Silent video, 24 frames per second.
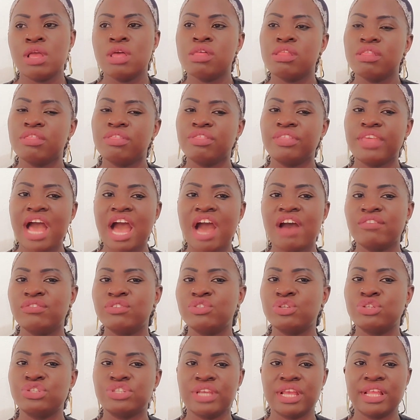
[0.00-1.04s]
they have
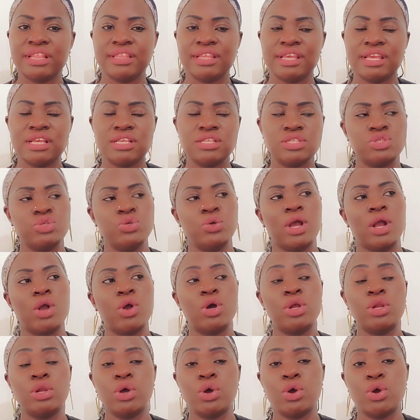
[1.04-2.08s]
to change this. You are
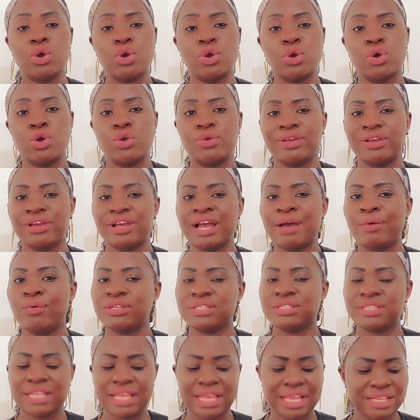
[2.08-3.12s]
called Hongo. I was
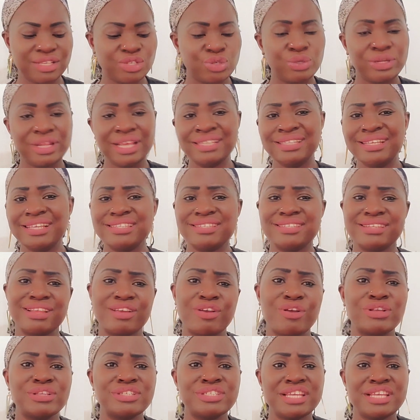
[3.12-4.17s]
like, should I just
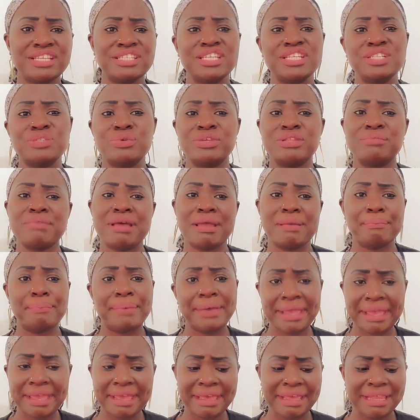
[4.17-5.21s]
change it with my
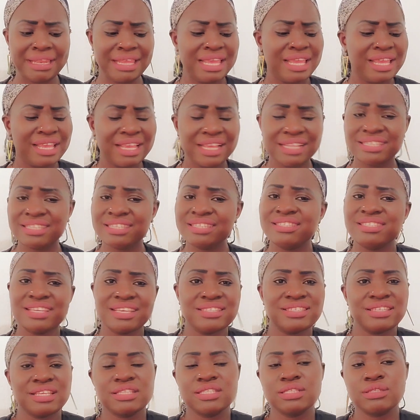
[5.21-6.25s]
pen? It is
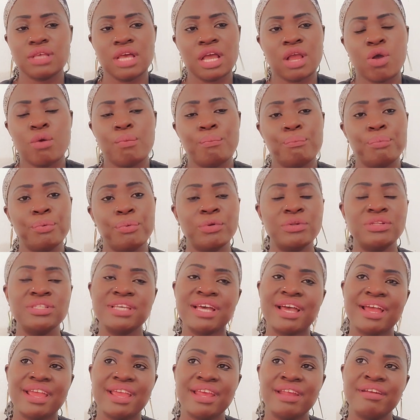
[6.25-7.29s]
just a computer
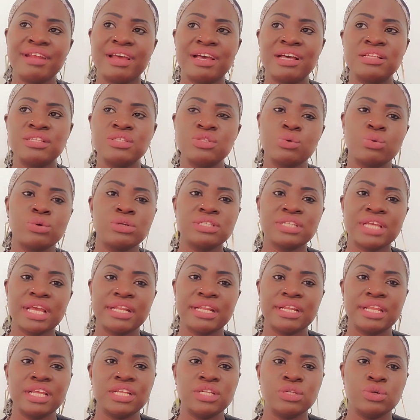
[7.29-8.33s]
error. So what can
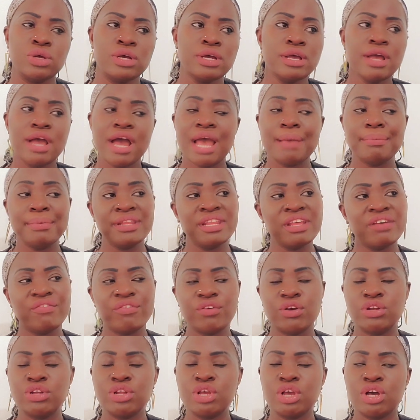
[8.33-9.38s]
I do? I made a
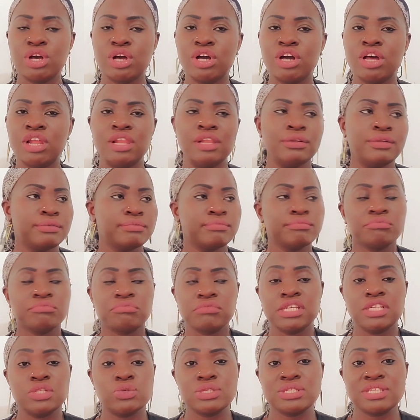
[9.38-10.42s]
phone call.
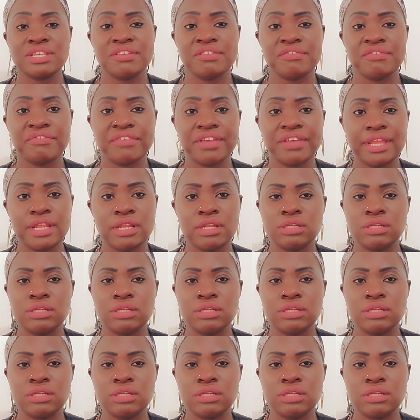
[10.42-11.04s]
It was in vain.